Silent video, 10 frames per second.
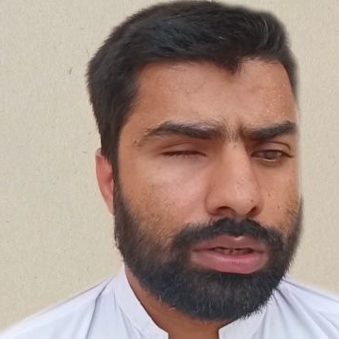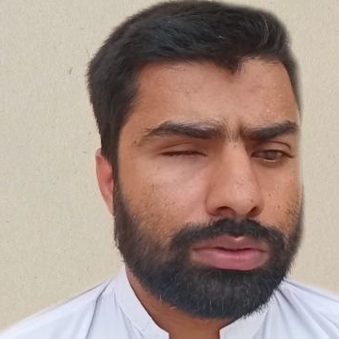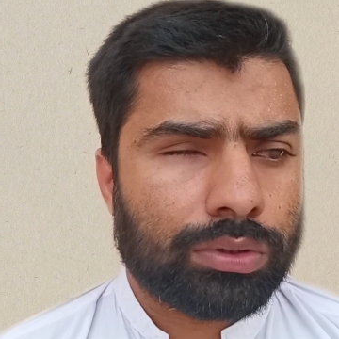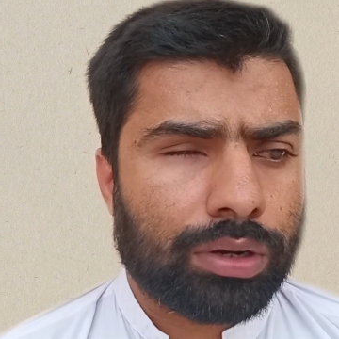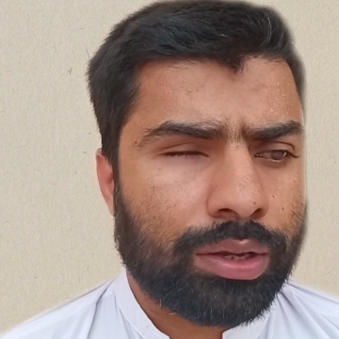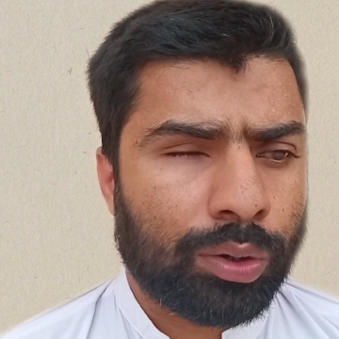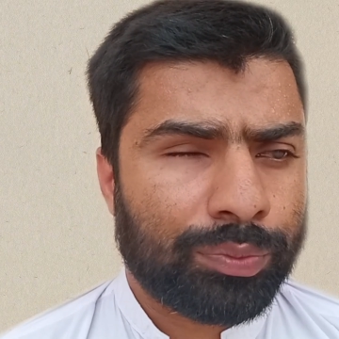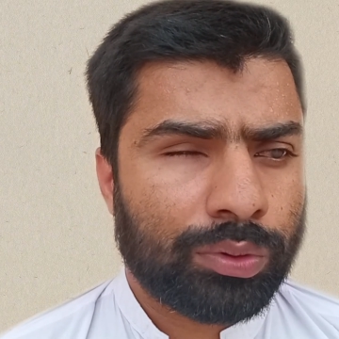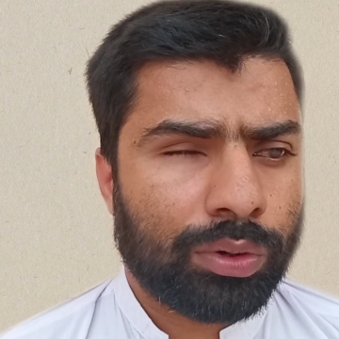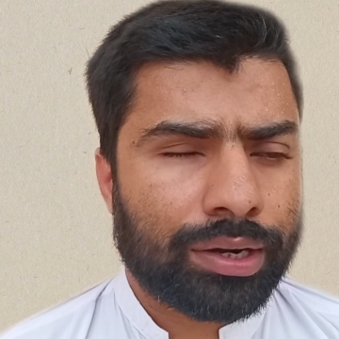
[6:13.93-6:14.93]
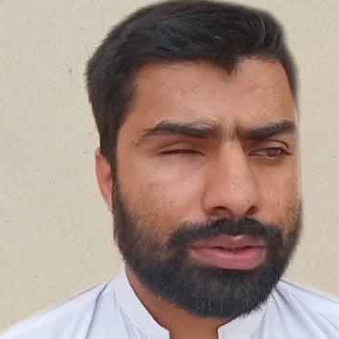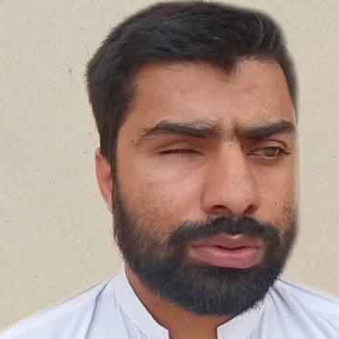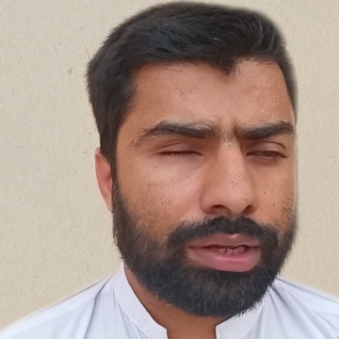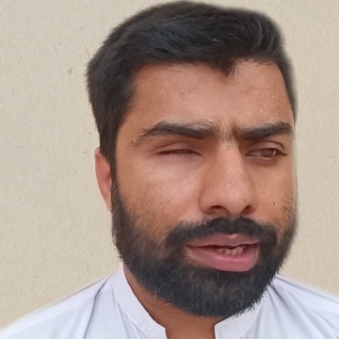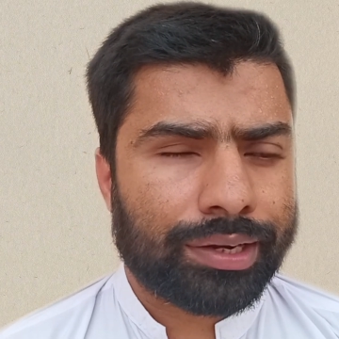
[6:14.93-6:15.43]
So I hope you
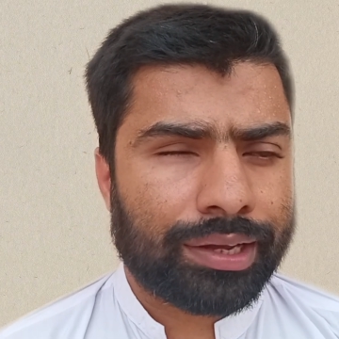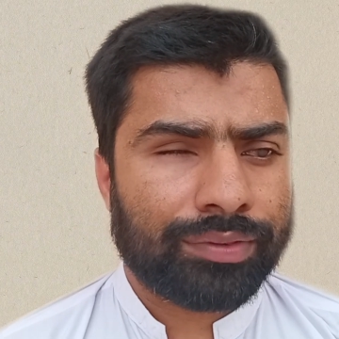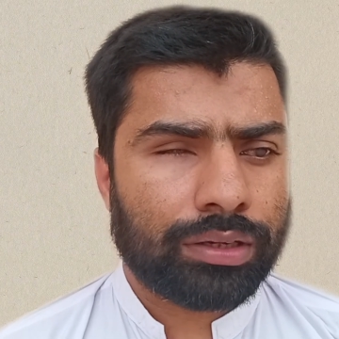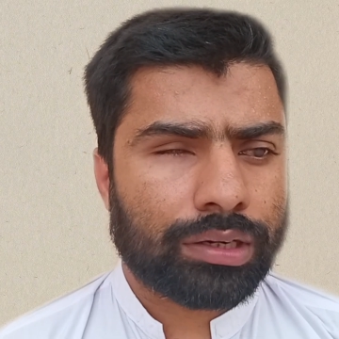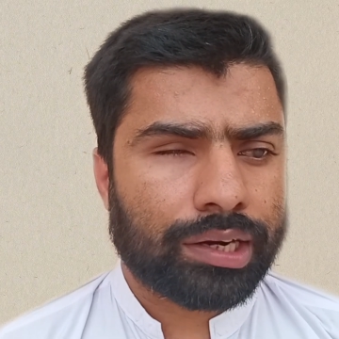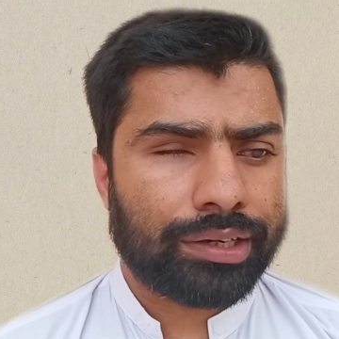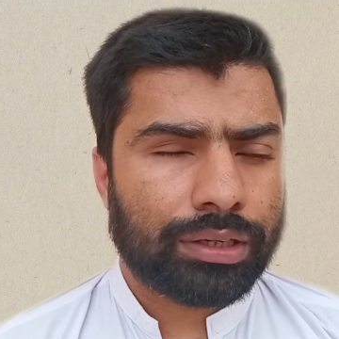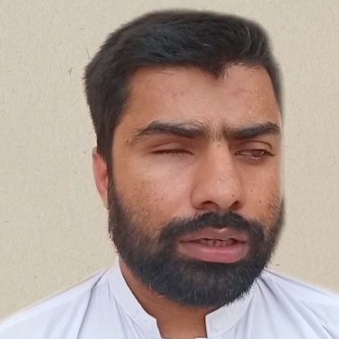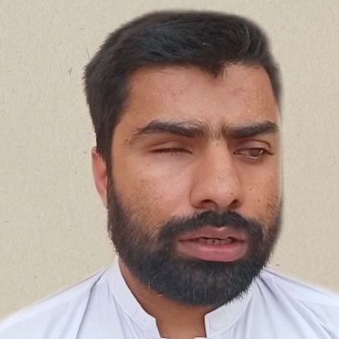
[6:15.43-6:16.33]
understood, and I will write